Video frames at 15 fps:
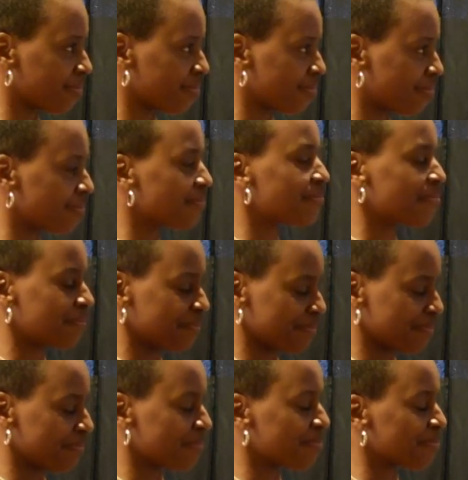
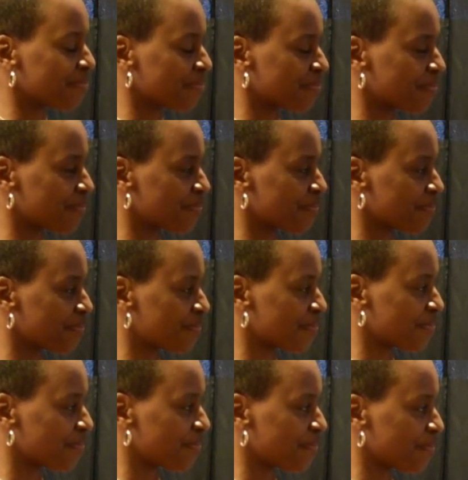
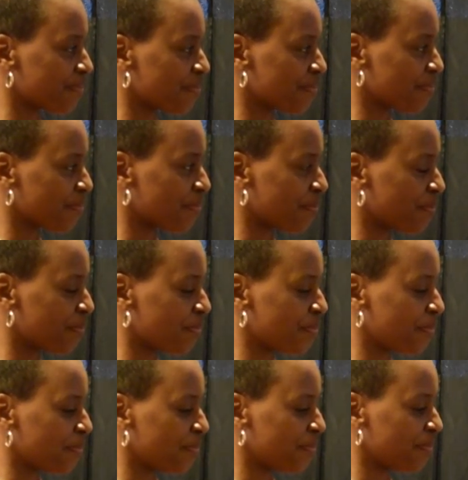
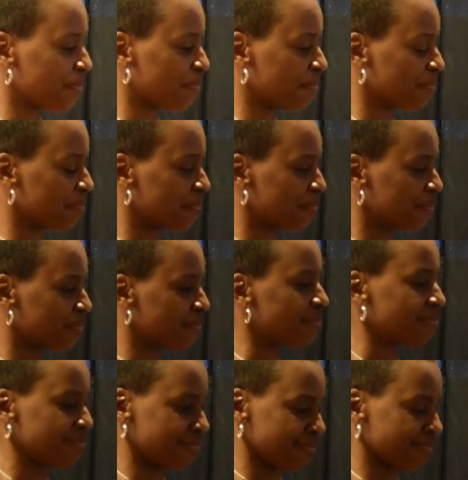
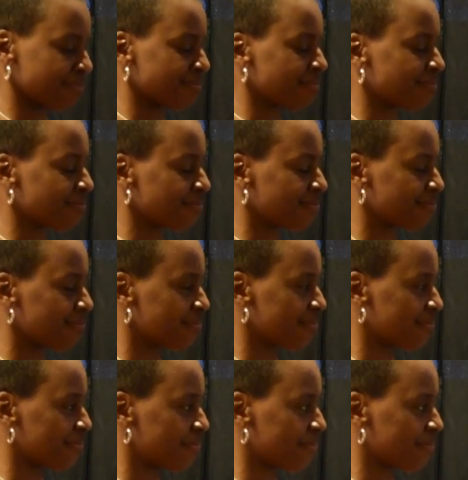No words are spoken by the person on screen.